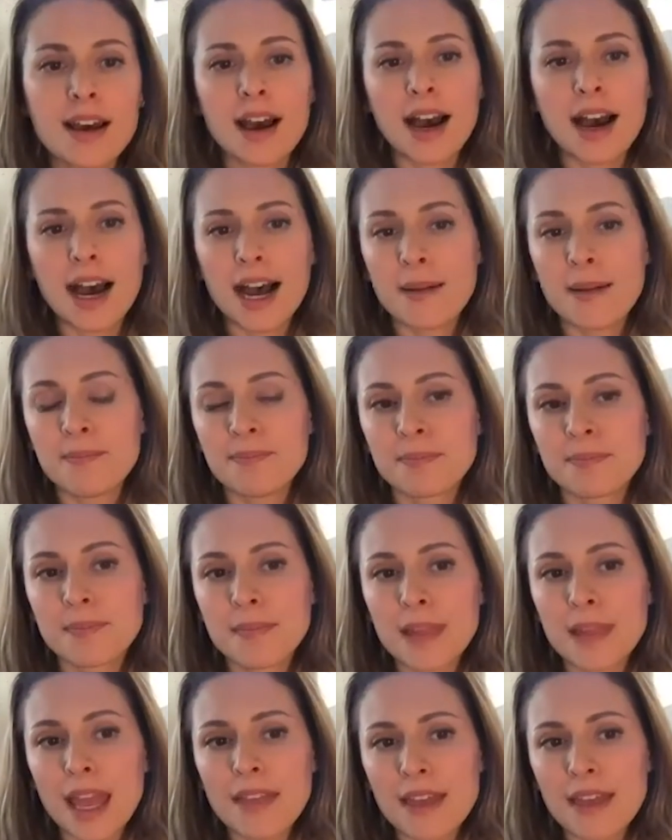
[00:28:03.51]
And
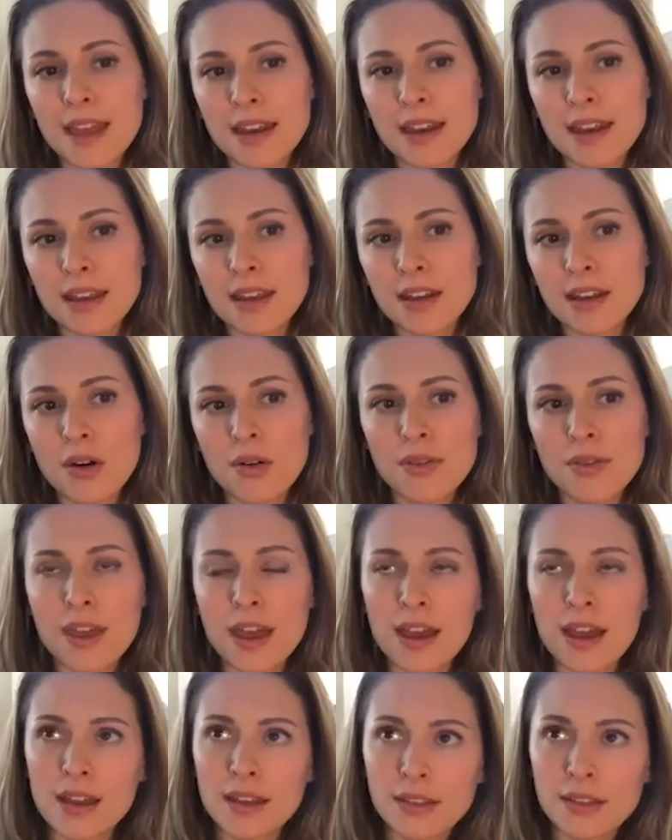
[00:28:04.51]
then, you know,
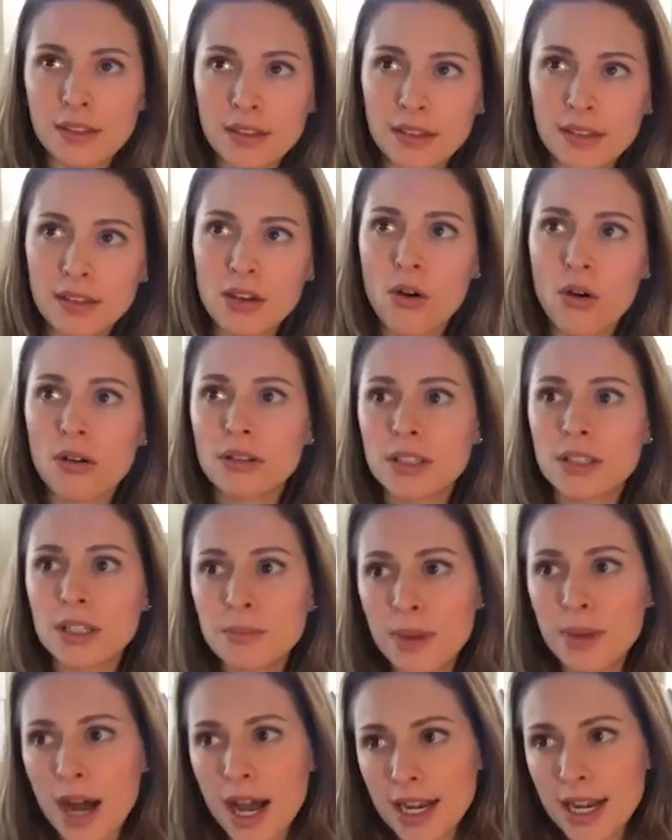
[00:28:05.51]
the older
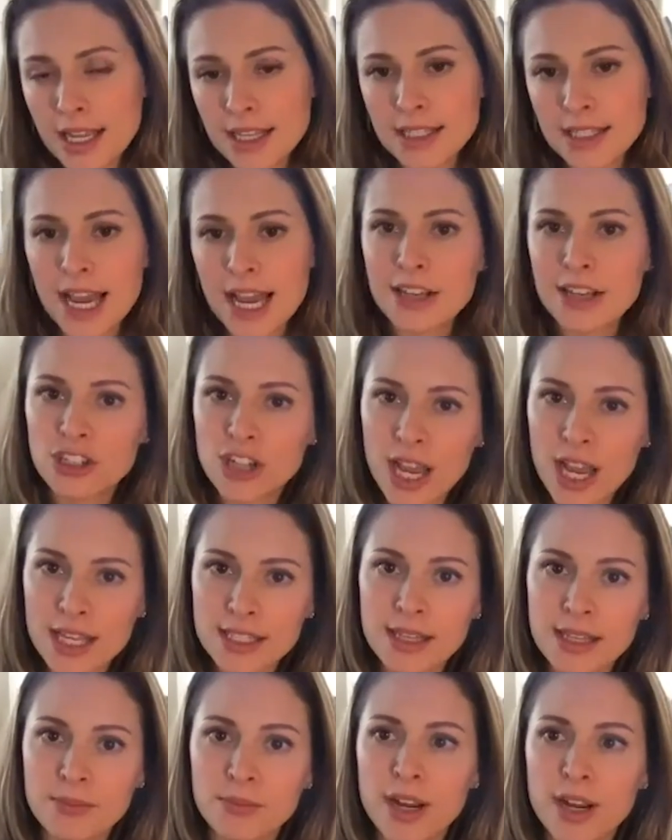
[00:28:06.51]
body, it
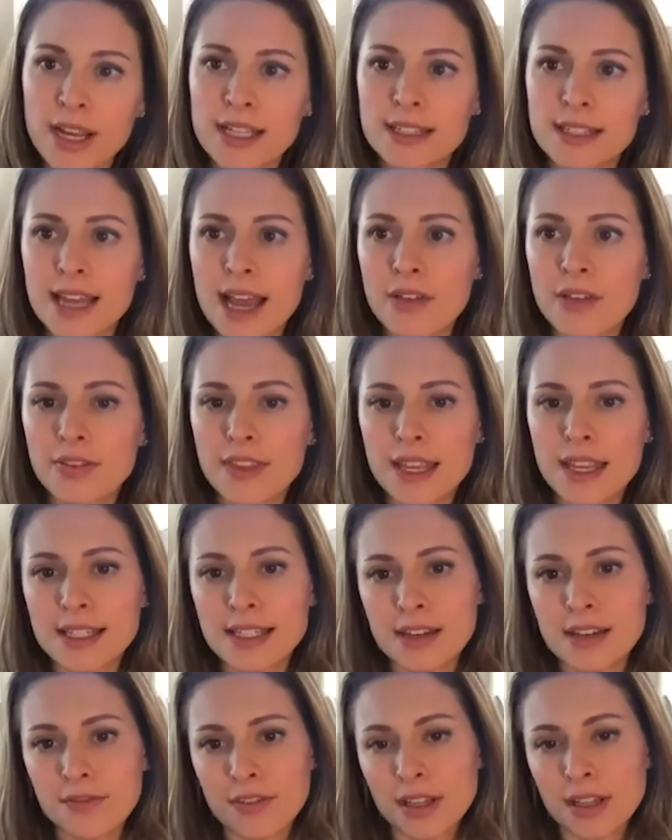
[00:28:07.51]
digests and breaks down things
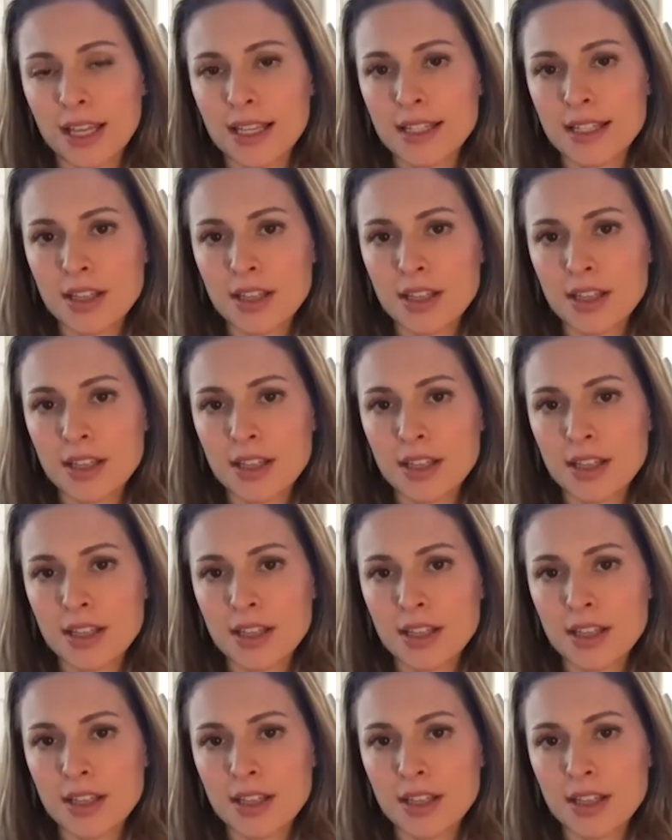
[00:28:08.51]
differently.